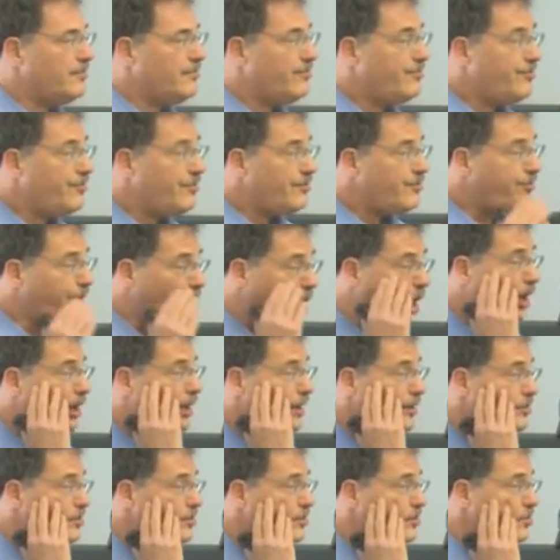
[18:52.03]

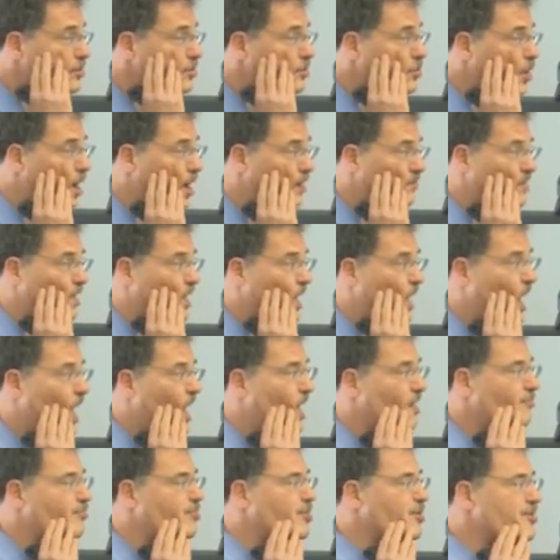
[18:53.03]
fallen to
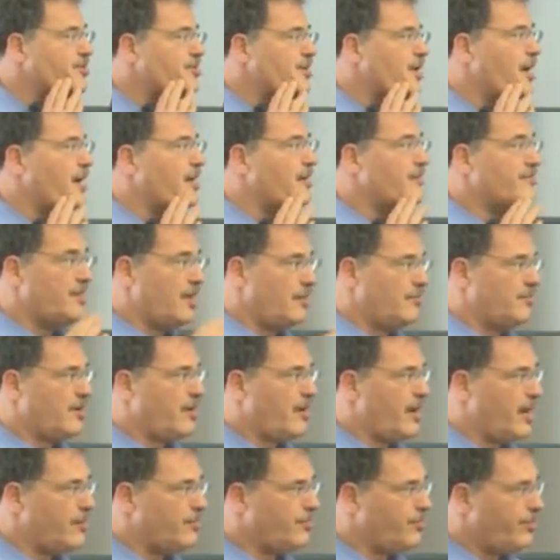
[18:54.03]
12.5% of
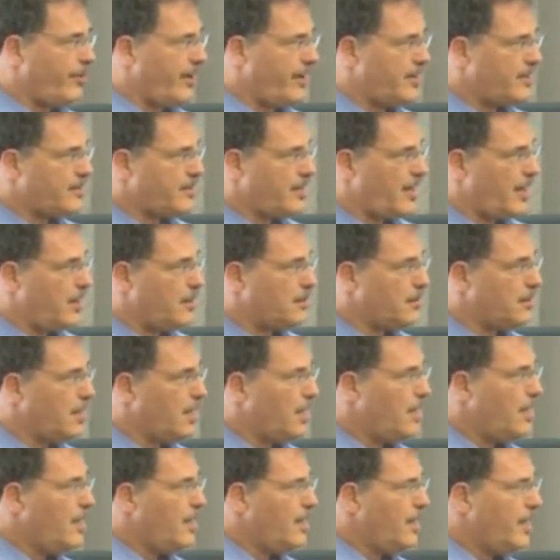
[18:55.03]
democratic breakdown
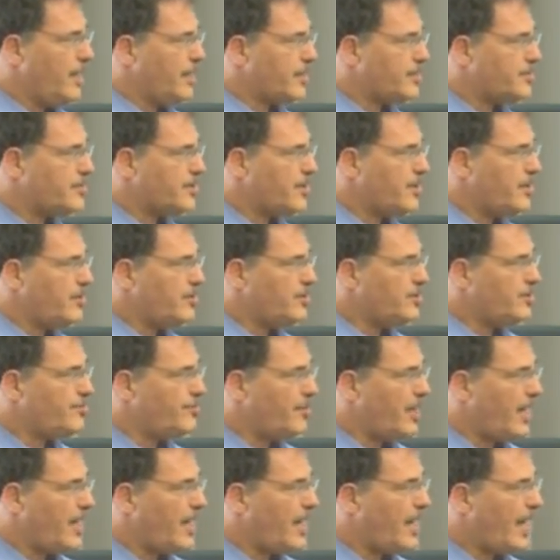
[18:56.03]
excuse
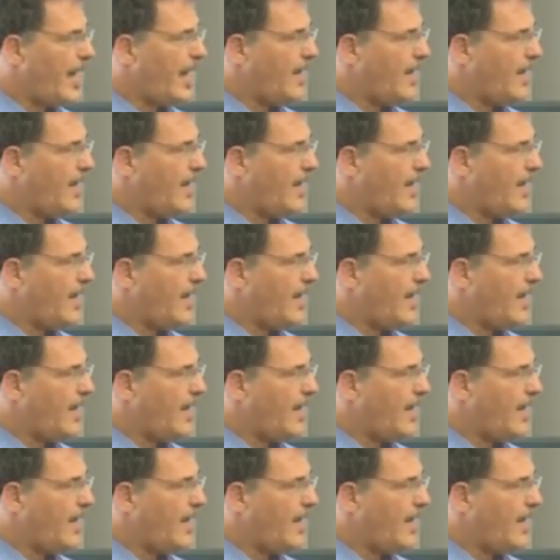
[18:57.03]
me.